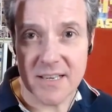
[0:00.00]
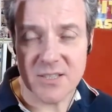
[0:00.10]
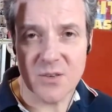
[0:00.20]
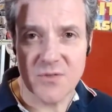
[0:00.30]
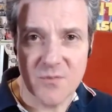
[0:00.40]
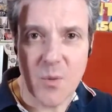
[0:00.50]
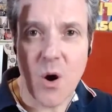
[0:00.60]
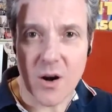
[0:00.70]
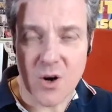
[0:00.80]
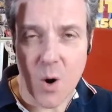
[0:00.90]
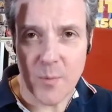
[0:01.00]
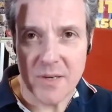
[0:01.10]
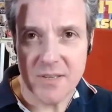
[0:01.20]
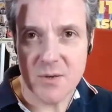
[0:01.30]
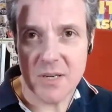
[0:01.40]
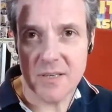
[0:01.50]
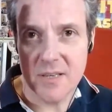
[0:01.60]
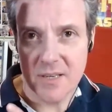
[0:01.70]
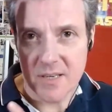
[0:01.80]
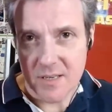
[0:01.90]
So if you've bought a copy, you can
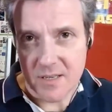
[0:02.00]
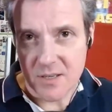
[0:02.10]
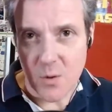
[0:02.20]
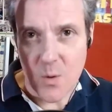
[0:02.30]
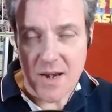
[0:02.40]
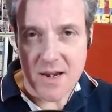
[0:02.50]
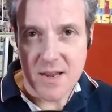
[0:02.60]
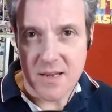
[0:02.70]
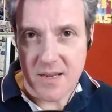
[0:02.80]
go in